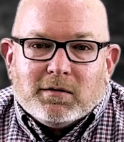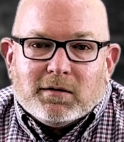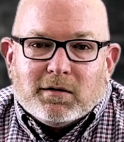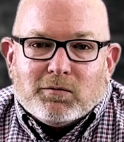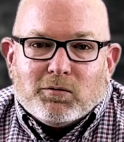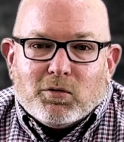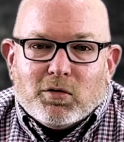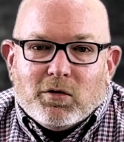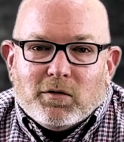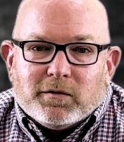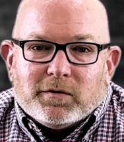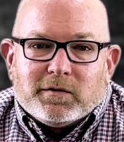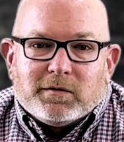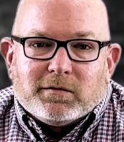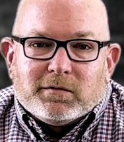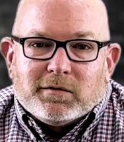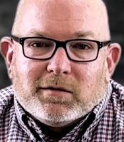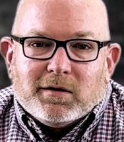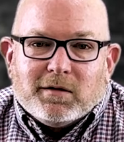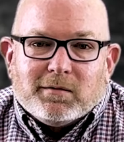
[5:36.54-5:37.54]

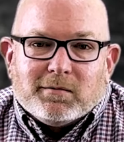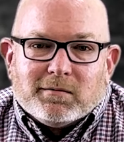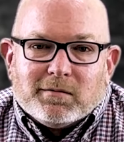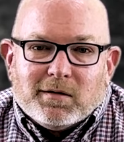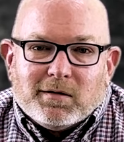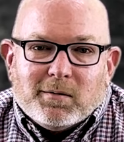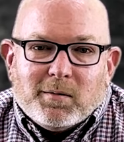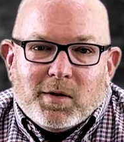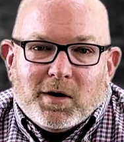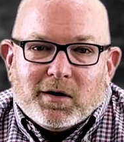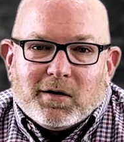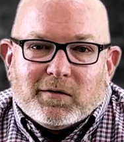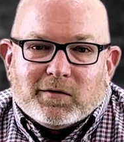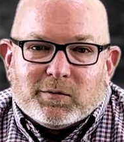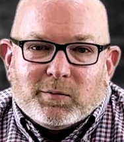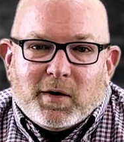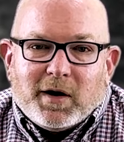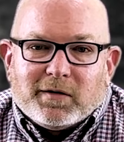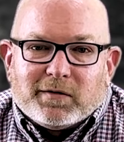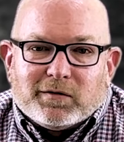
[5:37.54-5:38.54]

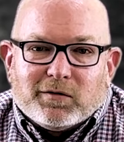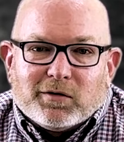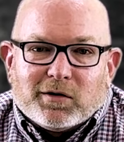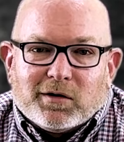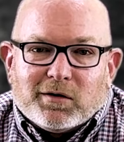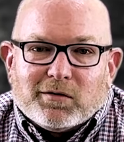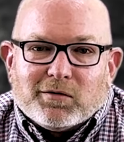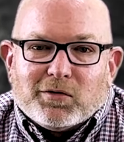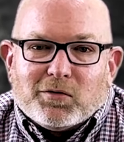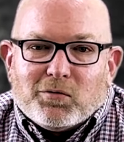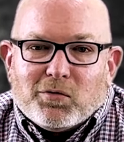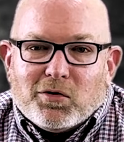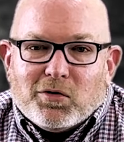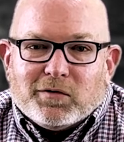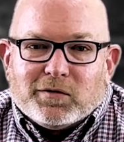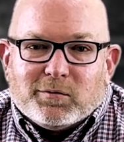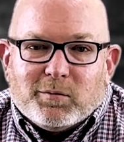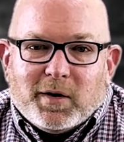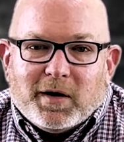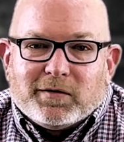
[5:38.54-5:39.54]
America's best looking or the
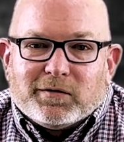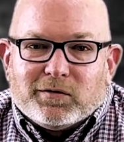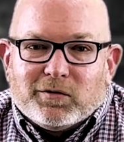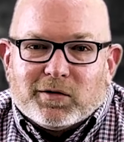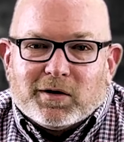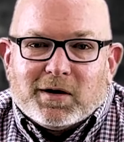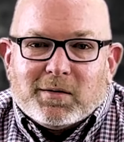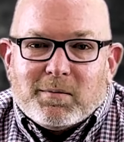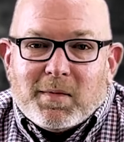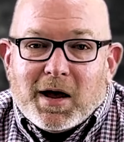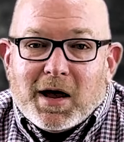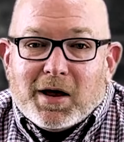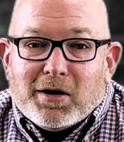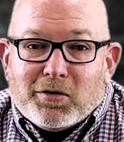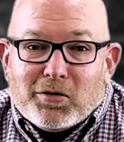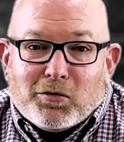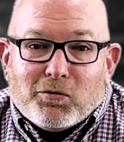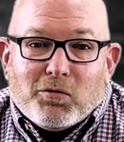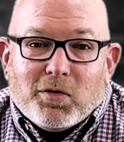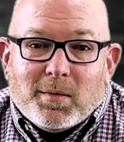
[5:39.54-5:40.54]
world's best looking
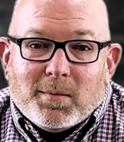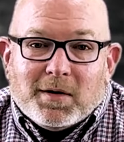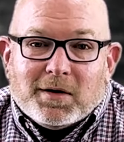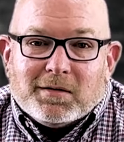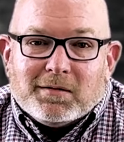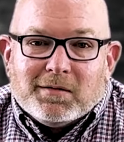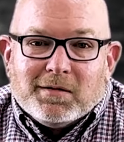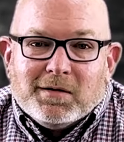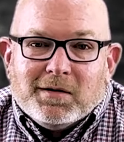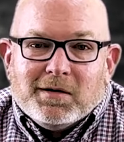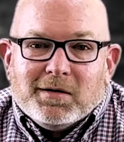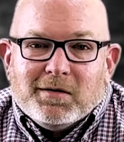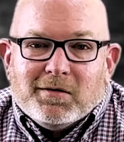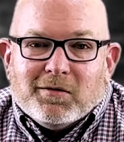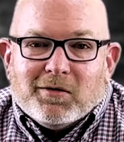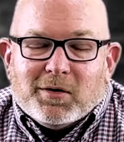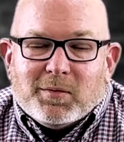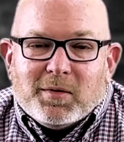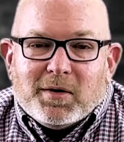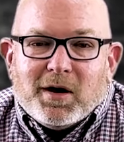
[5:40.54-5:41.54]
man or woman,
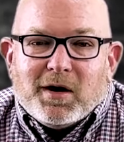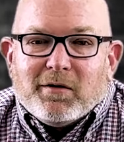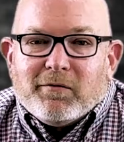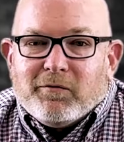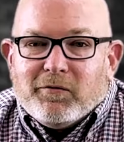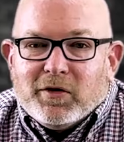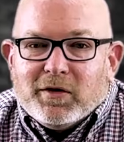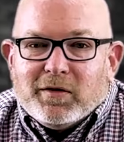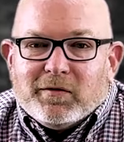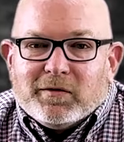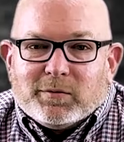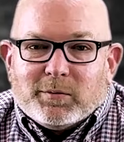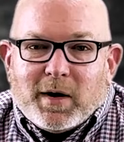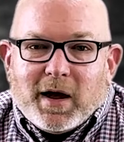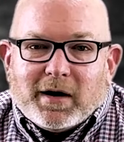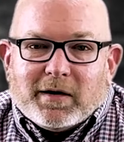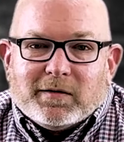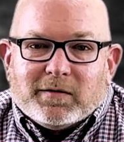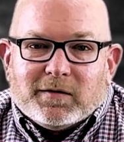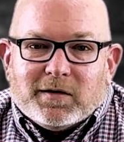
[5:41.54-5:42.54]
or to be on a fitness
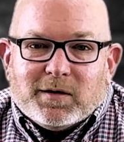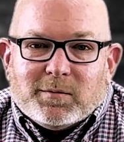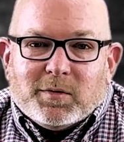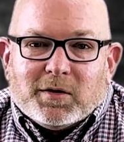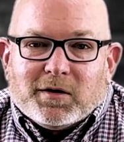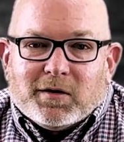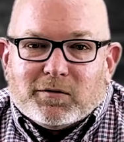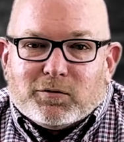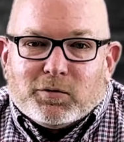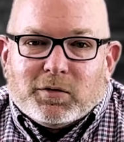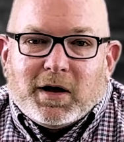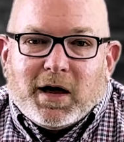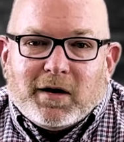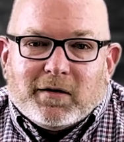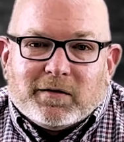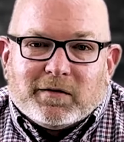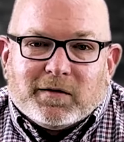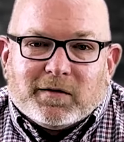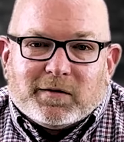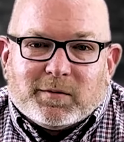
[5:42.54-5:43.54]
magazine because we got
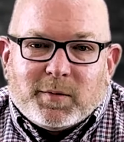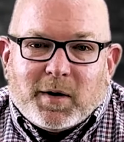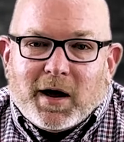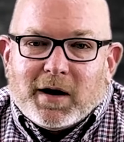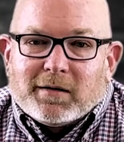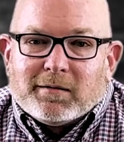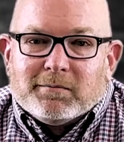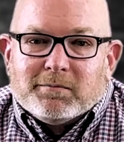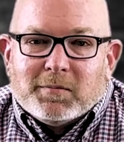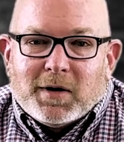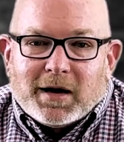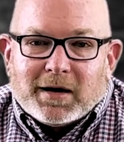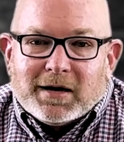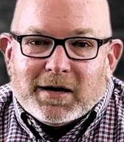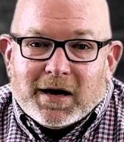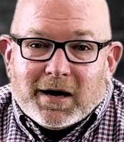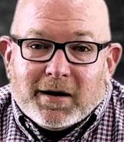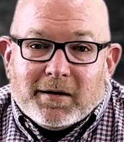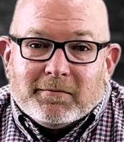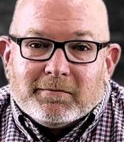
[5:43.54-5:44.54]
a six pack? I
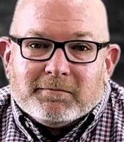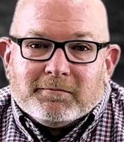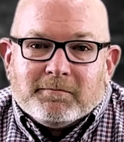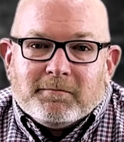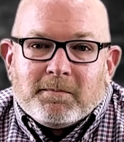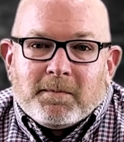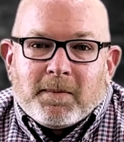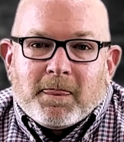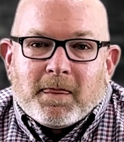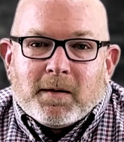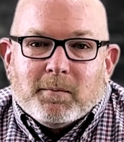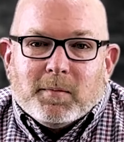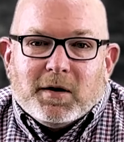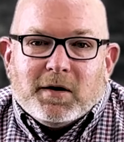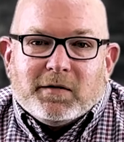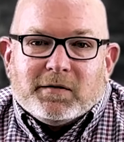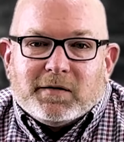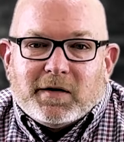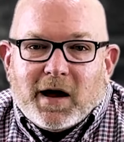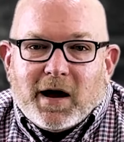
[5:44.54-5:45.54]
get it.
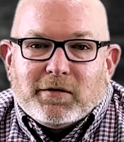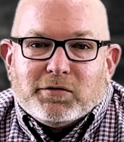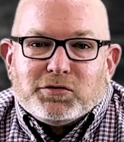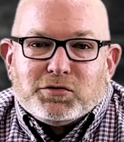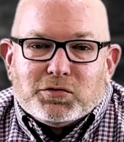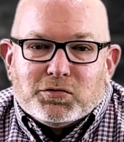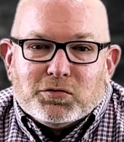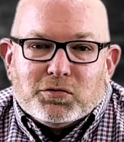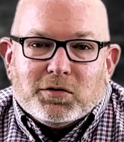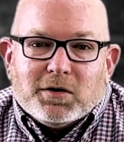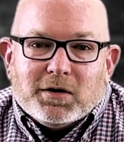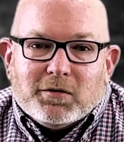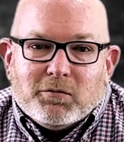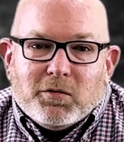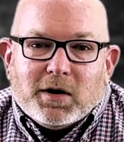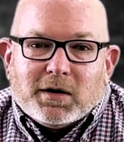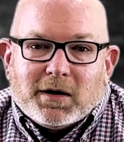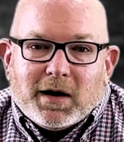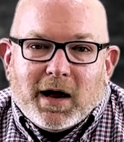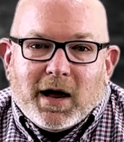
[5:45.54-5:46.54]
But is that truly
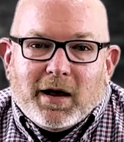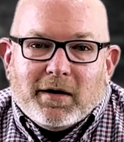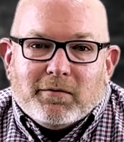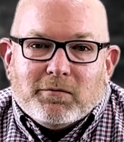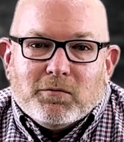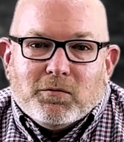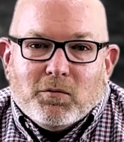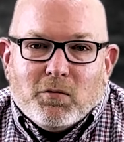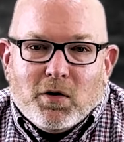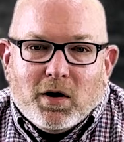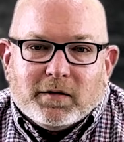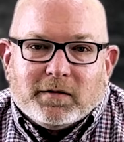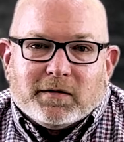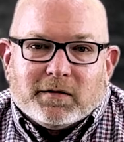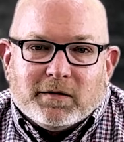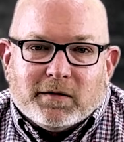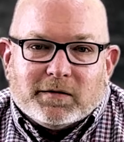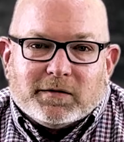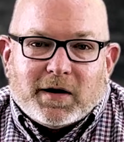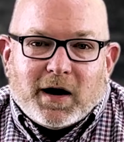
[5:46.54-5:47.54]
what God wants
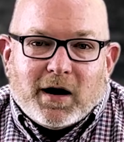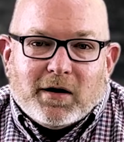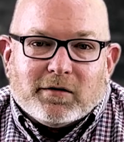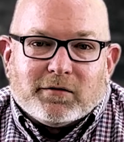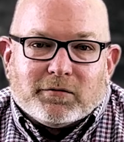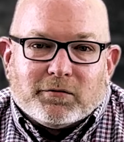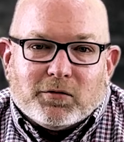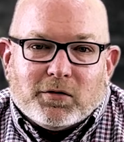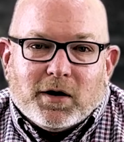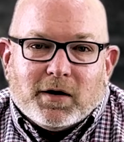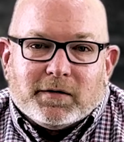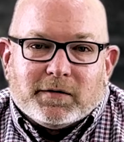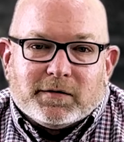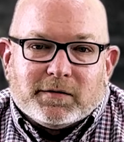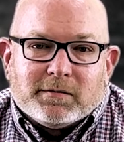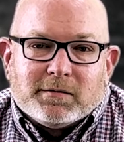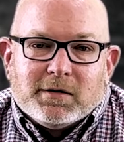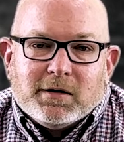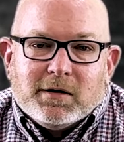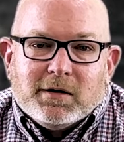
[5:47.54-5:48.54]
and desires for
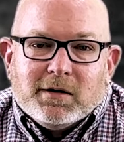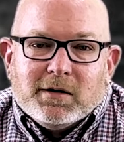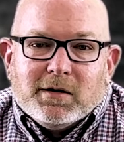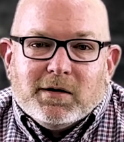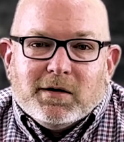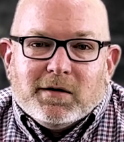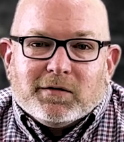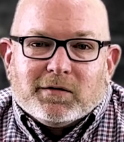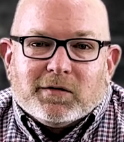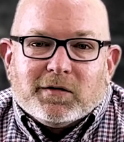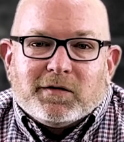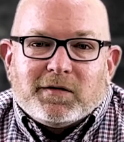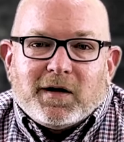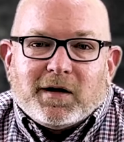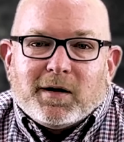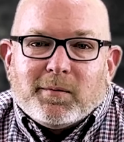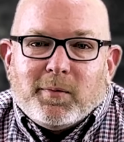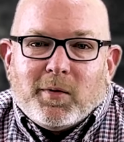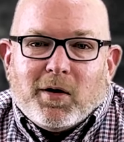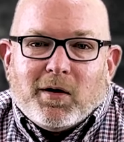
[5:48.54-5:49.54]
us? So the
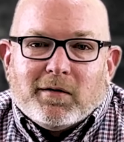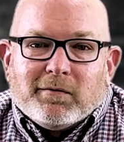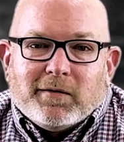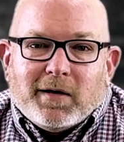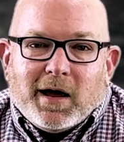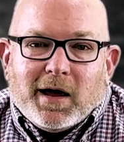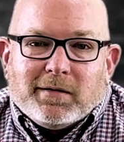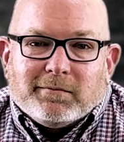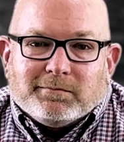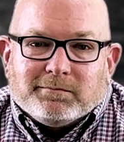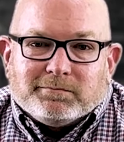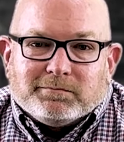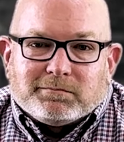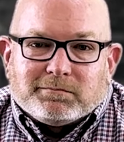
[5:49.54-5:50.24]
second part of that,